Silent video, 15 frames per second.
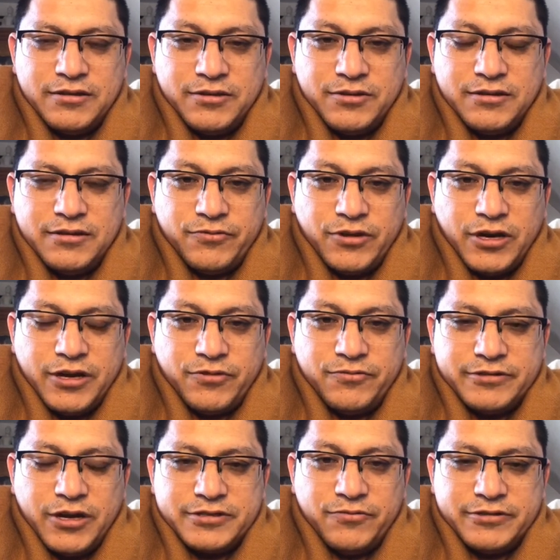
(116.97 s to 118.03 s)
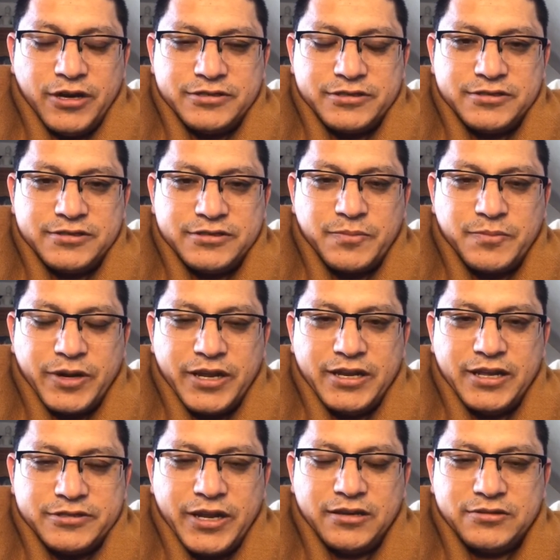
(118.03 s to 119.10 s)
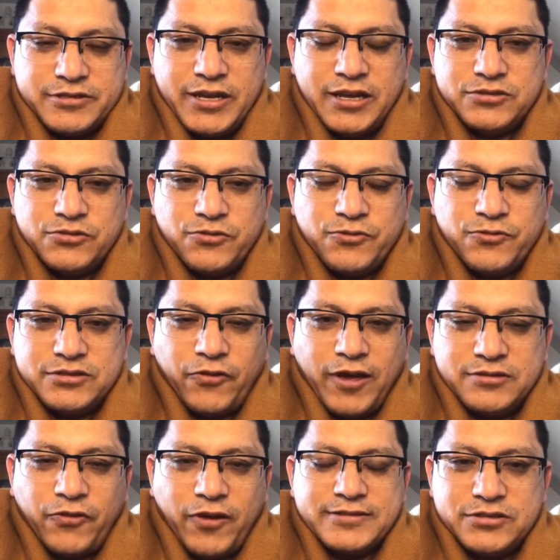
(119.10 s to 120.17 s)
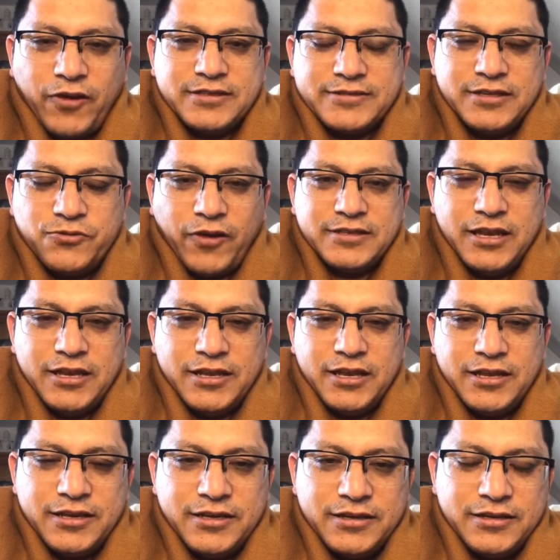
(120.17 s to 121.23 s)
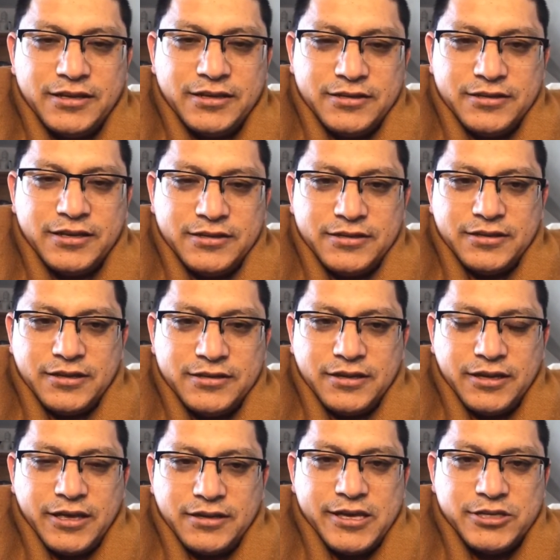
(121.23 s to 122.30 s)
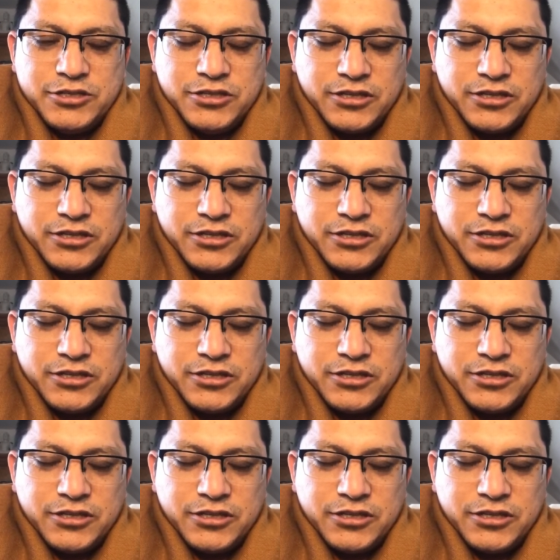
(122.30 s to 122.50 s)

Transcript: virus spreading so fast in uh, Asian